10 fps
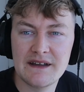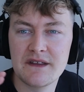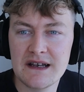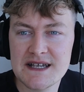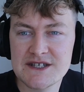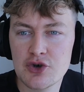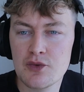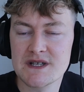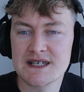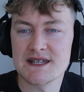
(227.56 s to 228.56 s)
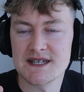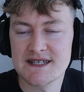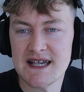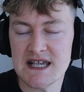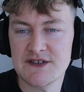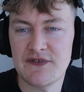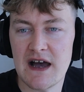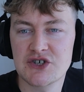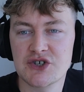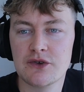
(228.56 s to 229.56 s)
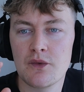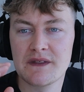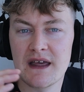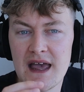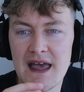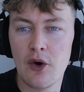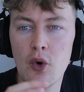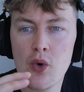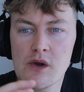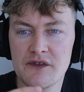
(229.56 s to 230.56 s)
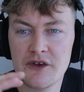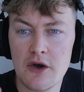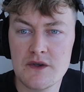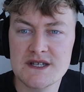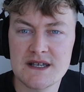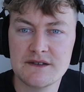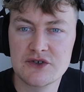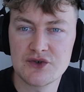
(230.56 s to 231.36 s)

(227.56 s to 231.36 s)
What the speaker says: and then the listener almost gets a satisfaction when they hear all of the notes in the